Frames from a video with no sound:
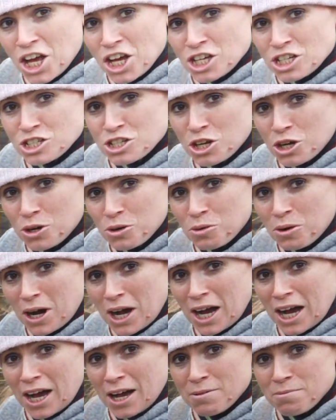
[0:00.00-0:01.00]
So
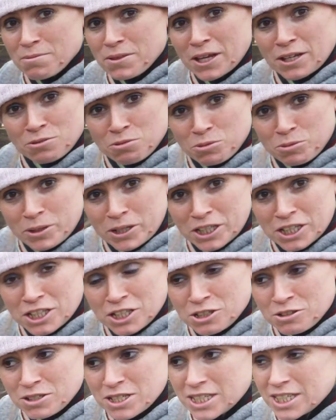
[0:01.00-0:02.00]
that's what we're going
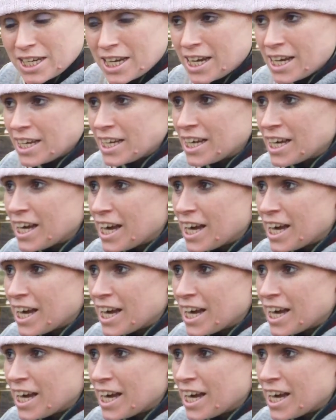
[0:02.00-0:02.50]
to do today.